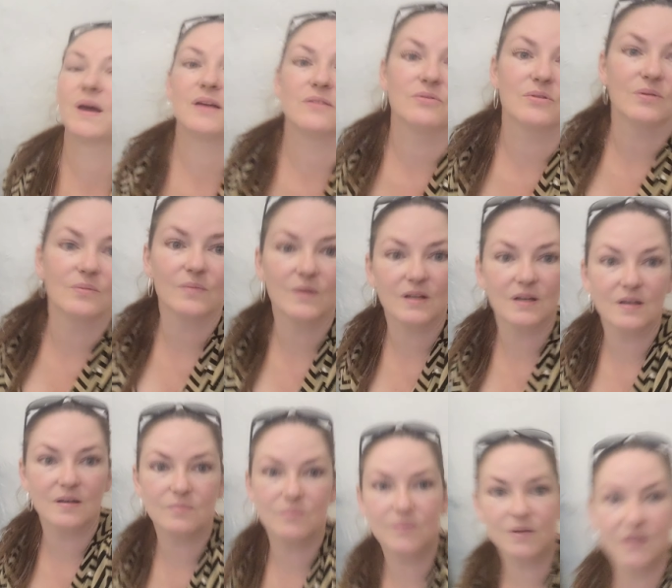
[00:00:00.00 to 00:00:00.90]
bathroom that
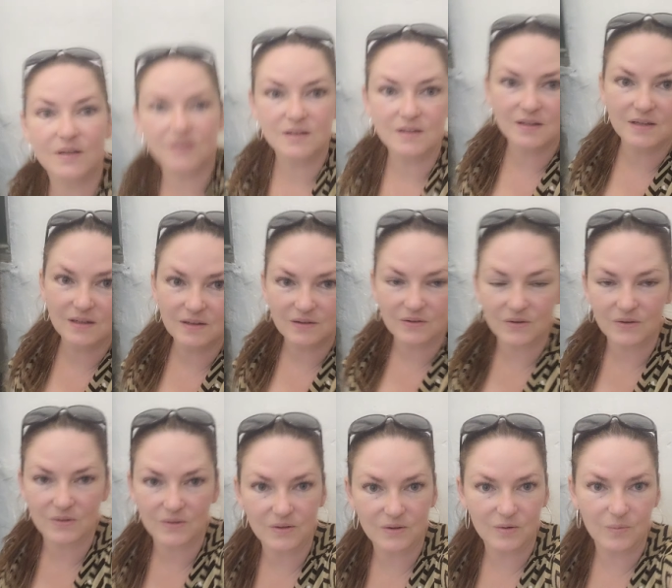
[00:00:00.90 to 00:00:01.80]

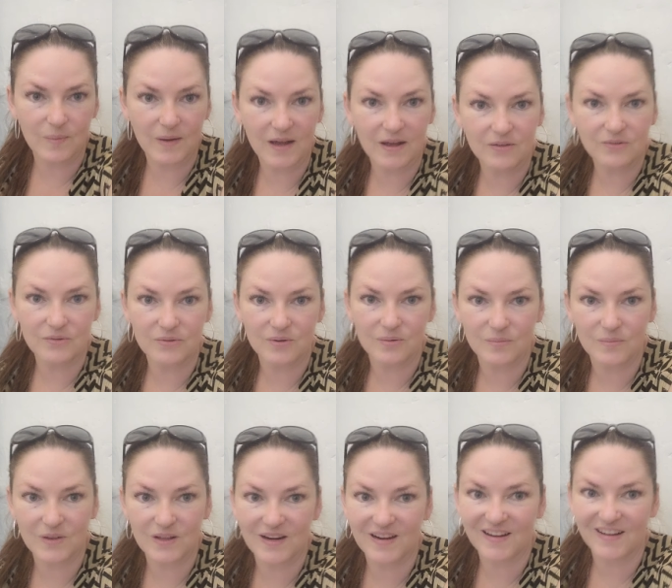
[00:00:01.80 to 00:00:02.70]
or a little bathroom
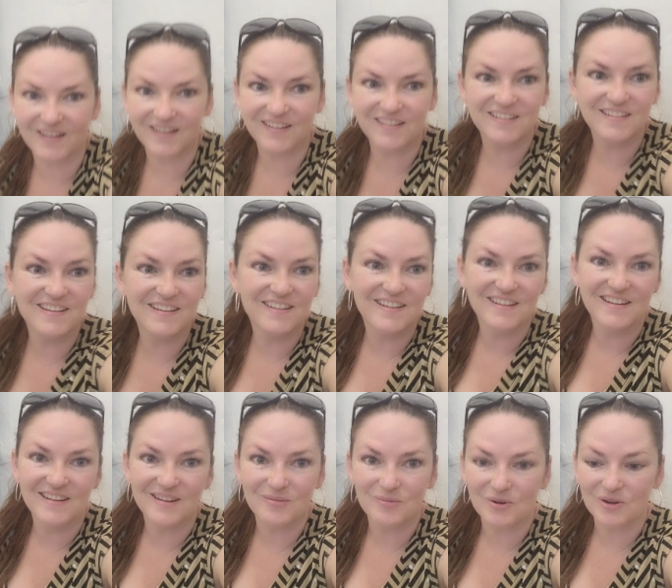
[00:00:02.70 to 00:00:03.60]
that I
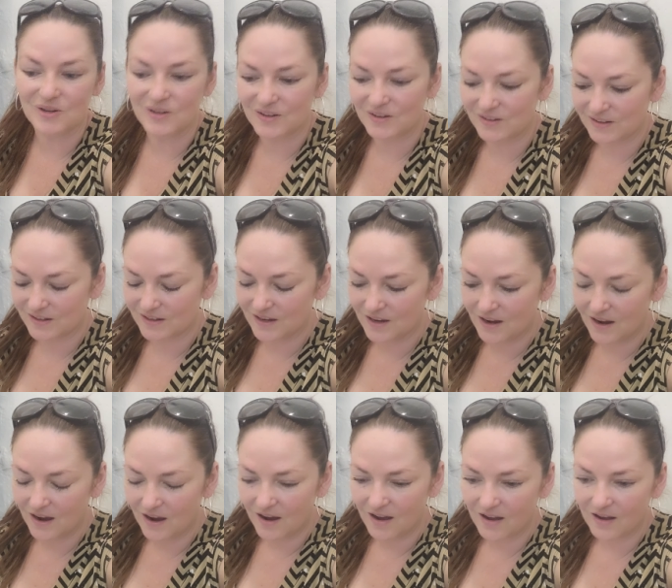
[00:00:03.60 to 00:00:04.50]
am working
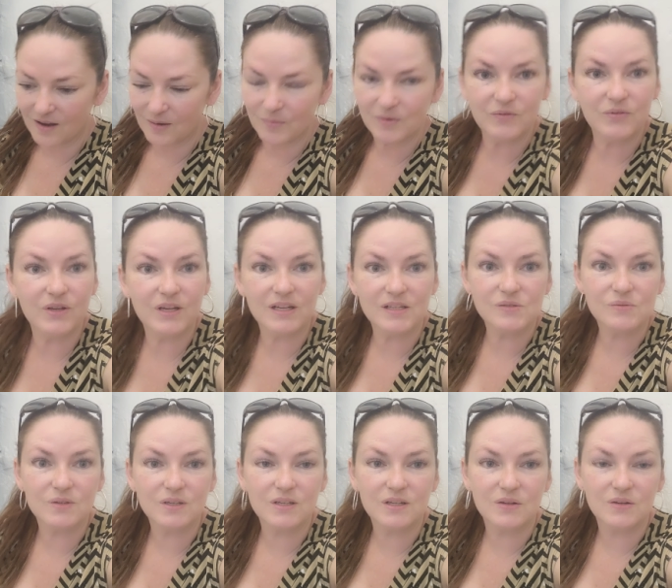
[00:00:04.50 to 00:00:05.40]
on. If you guys
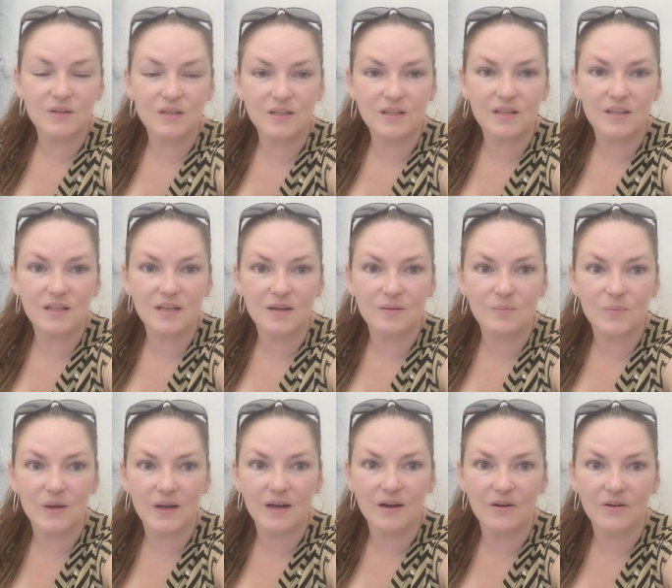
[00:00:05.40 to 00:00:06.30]
want to know anything
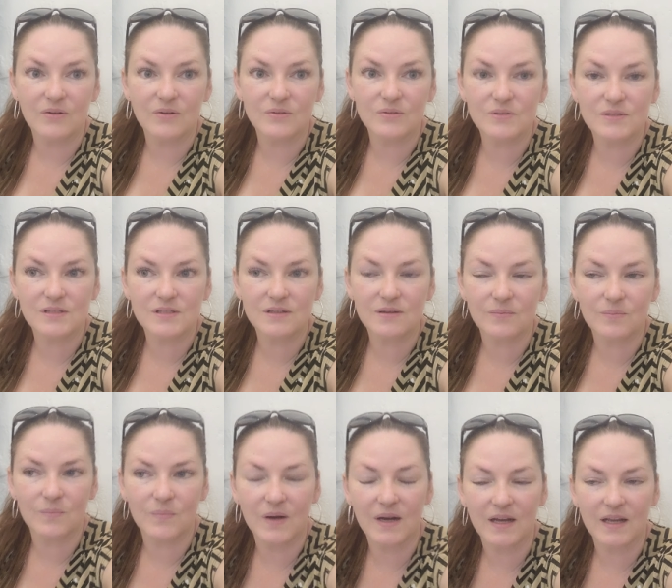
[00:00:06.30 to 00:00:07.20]
about
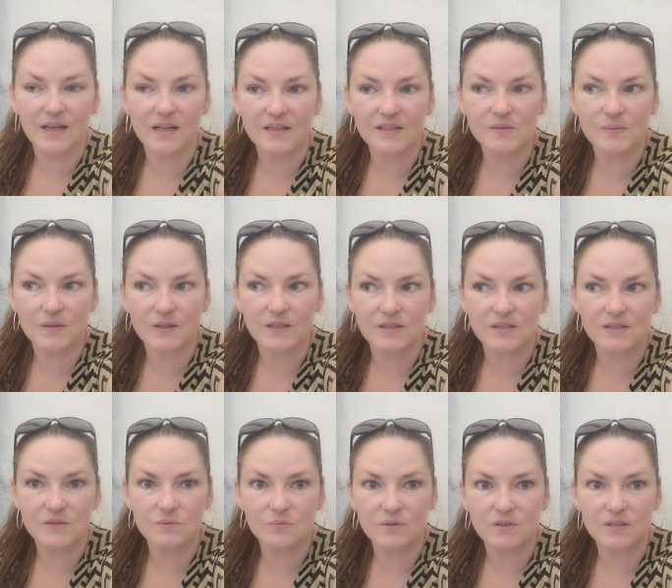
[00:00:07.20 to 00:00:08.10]
my
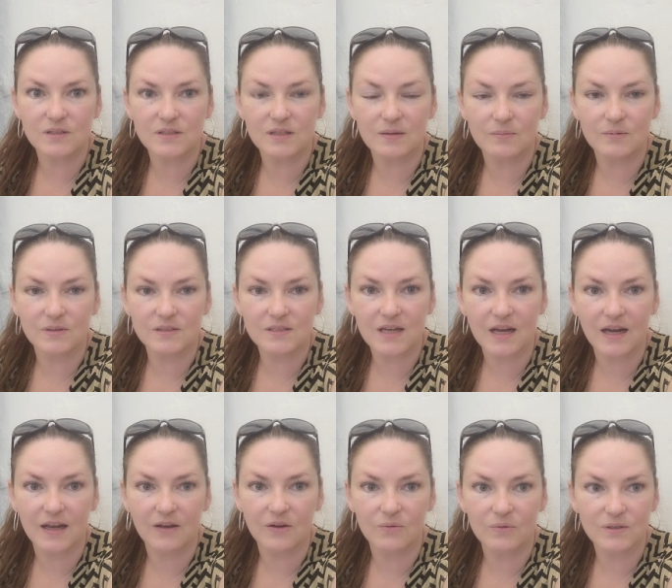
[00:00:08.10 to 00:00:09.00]
experiences with the tub and
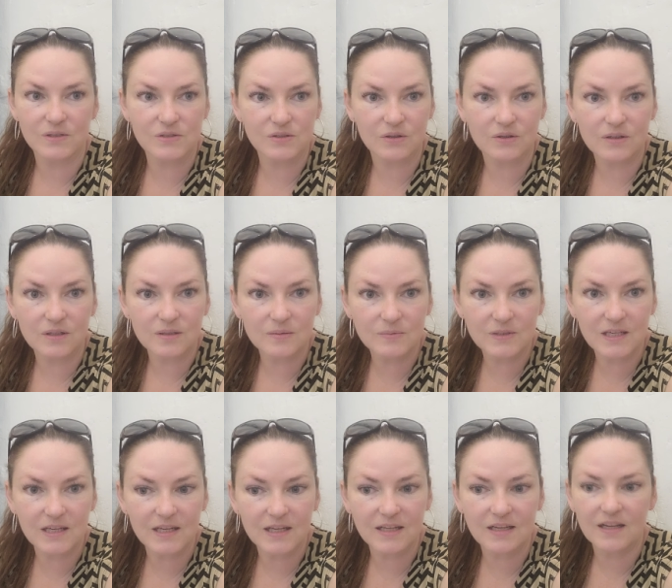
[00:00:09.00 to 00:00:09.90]
tile Rust-Oleum
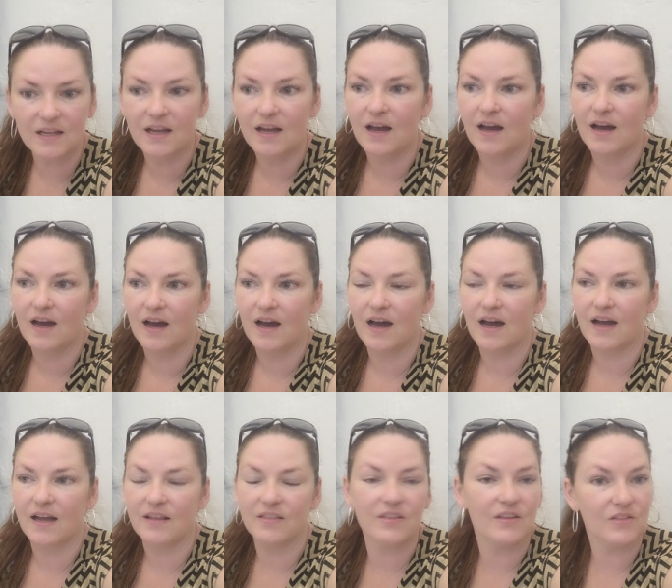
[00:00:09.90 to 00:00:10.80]
kit,
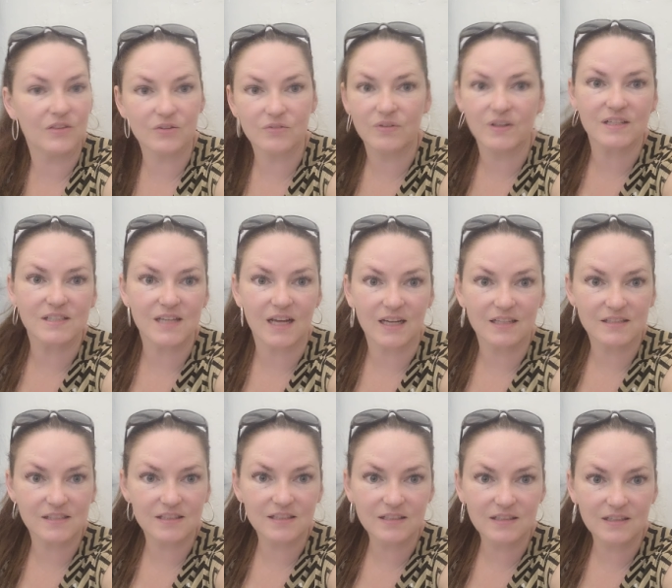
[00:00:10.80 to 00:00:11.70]
I think they're
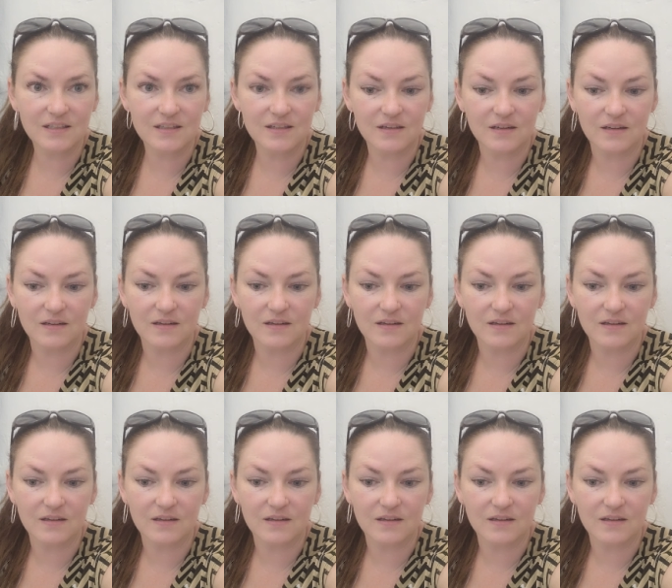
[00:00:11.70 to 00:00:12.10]
fantastic.